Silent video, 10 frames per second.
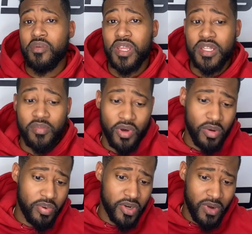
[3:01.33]
want to get the ball,
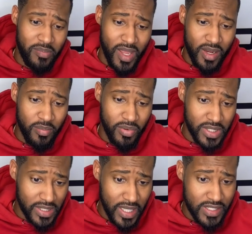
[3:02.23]
put it right back up on the
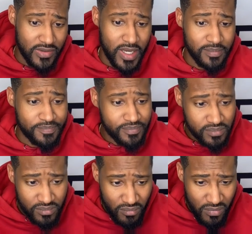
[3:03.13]
glass, right?
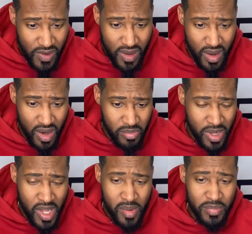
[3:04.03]
Um,
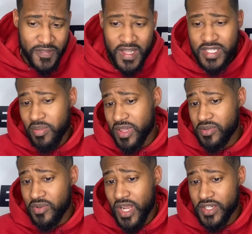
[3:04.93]
but they typically
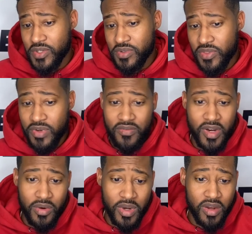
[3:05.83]
do not shoot the three
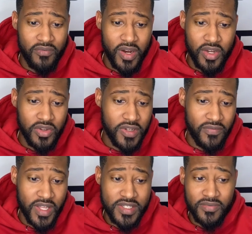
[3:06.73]
very well, very good
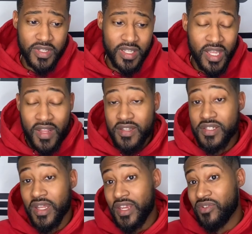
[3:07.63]
defensively. The
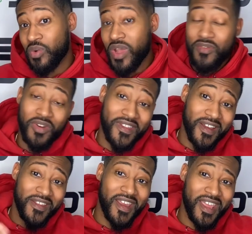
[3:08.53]
Tulane Green Wave, on the
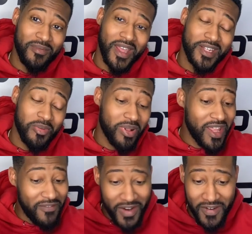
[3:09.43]
other hand, like to
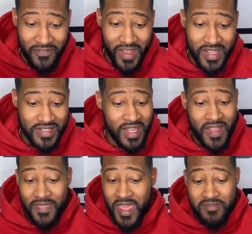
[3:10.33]
play very fast.
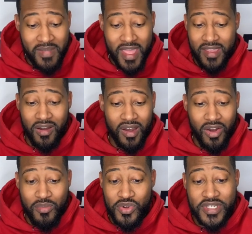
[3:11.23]
They make uh,
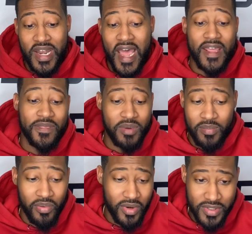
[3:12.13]
almost nine
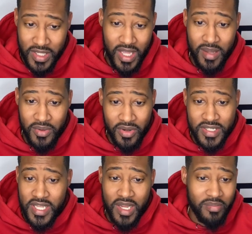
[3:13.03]
three-pointers a game. They're going
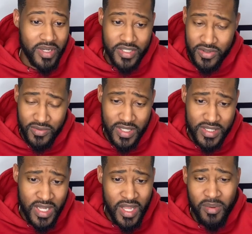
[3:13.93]
to take a bunch of
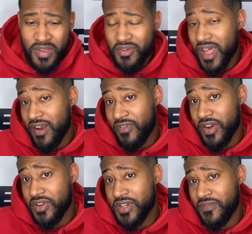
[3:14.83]
threes, and they're not a very
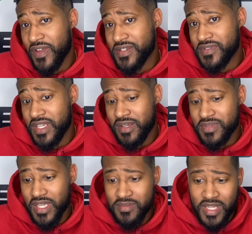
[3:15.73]
good defensive team.
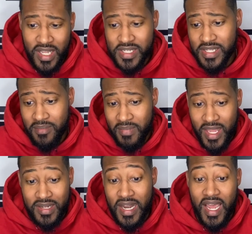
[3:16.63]
Teams against them
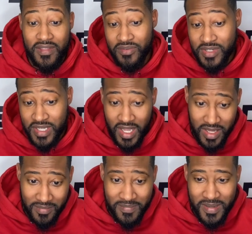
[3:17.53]
make nine threes a game.